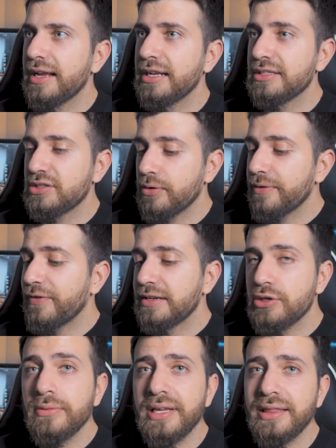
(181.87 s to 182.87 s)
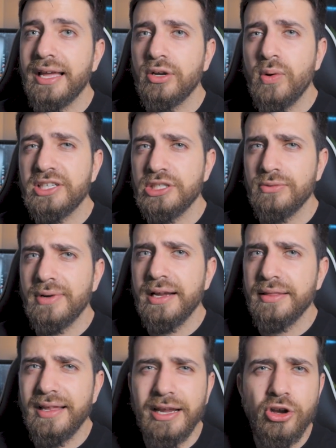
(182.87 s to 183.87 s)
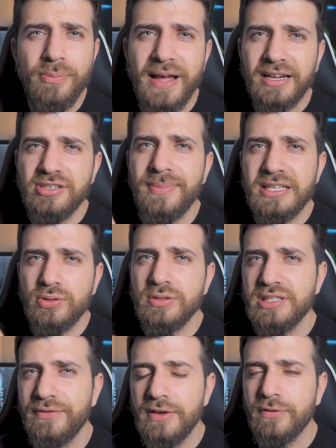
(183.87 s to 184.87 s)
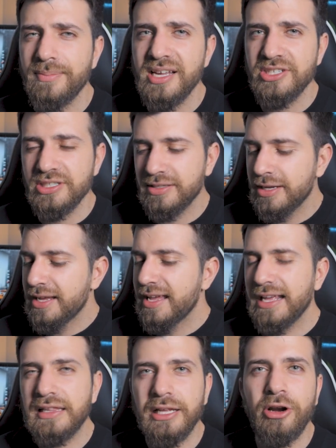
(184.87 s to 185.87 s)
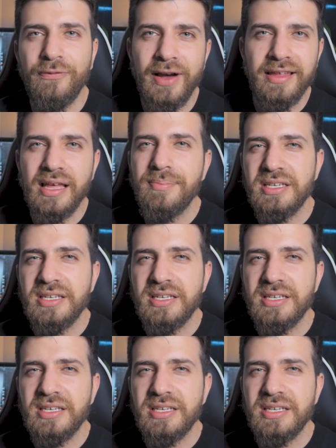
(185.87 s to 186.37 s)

And so if I don't get that question right, then I go back to my source of information and clarify that